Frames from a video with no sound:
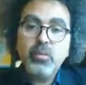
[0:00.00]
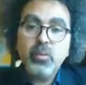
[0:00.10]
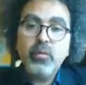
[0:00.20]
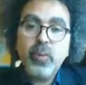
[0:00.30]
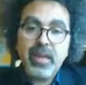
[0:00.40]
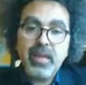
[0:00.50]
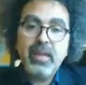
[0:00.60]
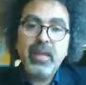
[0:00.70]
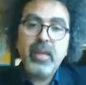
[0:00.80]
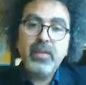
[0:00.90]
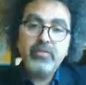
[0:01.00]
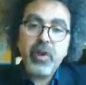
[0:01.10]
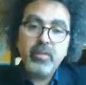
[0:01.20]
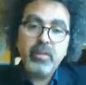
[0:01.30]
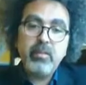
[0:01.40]
to move quickly and
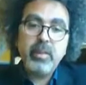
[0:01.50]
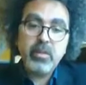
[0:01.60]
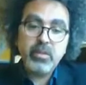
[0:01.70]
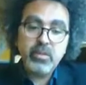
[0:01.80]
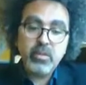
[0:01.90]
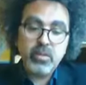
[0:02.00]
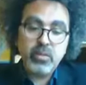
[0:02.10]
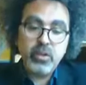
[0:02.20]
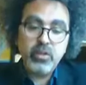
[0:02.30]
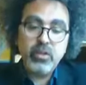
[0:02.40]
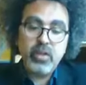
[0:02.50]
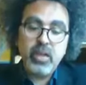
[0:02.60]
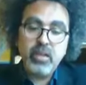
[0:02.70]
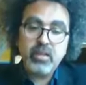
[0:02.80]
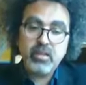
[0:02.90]
rapidly because the situation
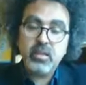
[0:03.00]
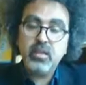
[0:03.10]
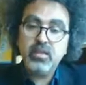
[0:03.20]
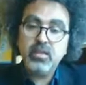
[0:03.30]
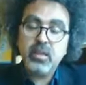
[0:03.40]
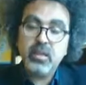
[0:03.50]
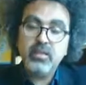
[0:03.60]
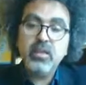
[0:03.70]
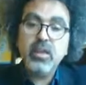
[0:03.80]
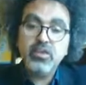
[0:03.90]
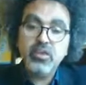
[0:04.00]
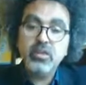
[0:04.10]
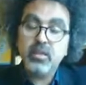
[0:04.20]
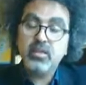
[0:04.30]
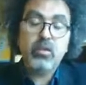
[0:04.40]
is, is, is
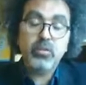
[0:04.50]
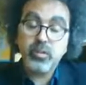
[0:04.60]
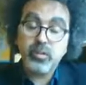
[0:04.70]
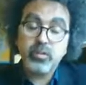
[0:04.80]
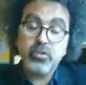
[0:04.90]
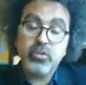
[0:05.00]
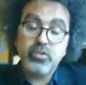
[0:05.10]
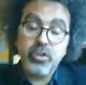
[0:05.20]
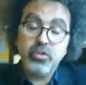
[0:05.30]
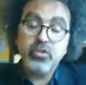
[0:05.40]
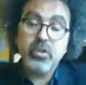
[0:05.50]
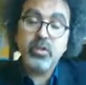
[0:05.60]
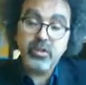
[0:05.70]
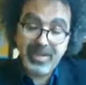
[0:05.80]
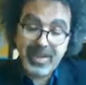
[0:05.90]
danger. There's a position of danger
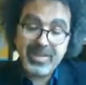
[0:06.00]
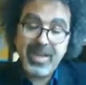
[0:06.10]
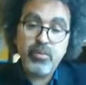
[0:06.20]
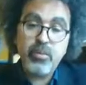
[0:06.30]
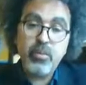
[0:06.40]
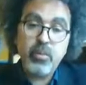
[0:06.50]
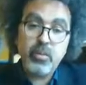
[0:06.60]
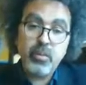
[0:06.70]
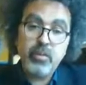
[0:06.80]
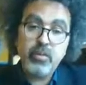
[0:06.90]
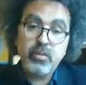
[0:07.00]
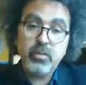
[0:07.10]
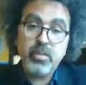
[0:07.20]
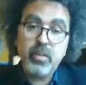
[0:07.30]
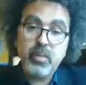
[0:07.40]
right now in Europe mm. for
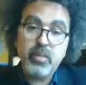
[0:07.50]
these young